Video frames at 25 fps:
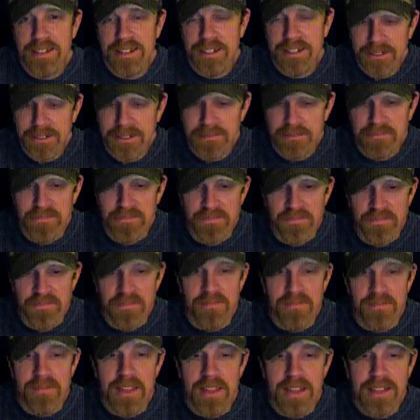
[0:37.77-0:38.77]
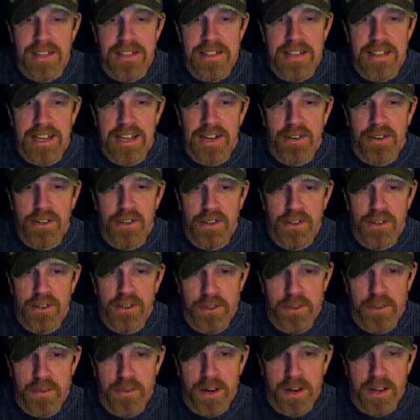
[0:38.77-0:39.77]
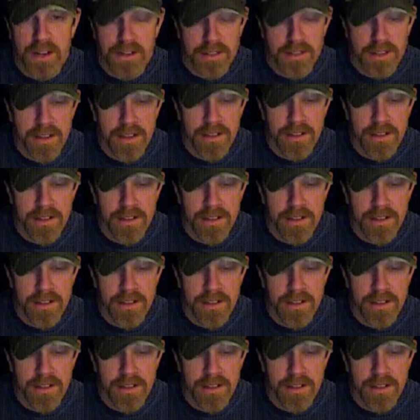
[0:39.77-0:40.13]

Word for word: uh, and see how it goes, Bradley.